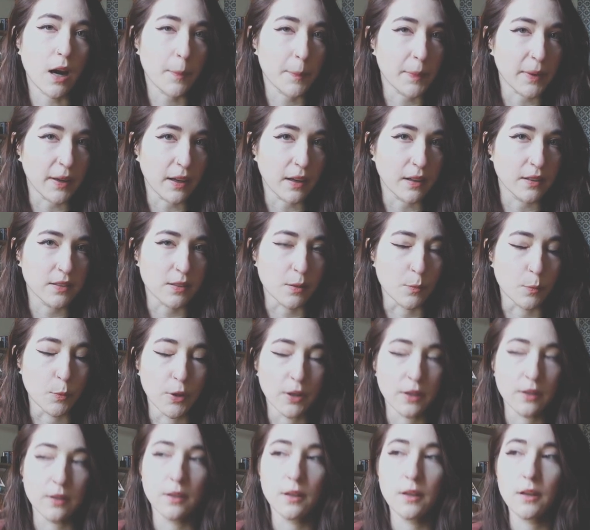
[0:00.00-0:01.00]
copying
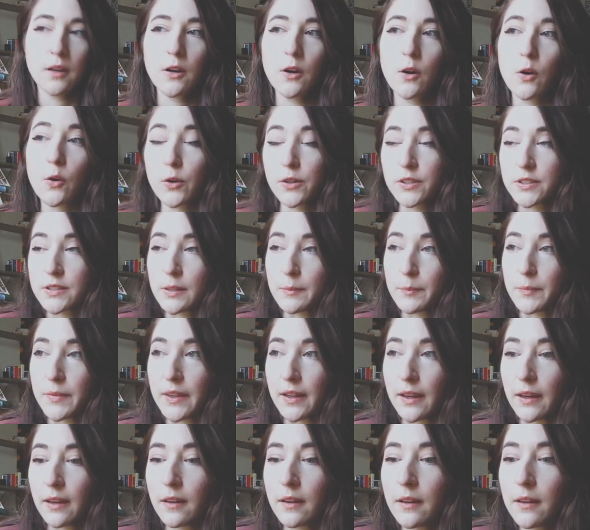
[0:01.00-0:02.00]
someone or
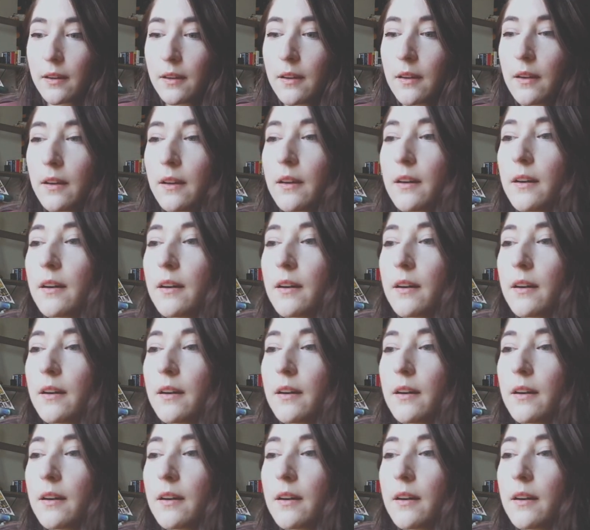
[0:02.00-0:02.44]
something.